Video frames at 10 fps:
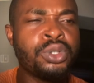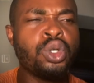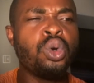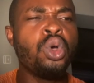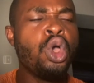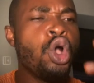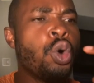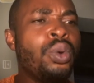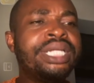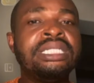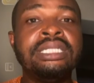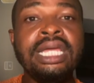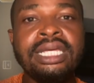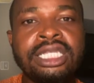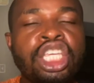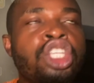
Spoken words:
So with this,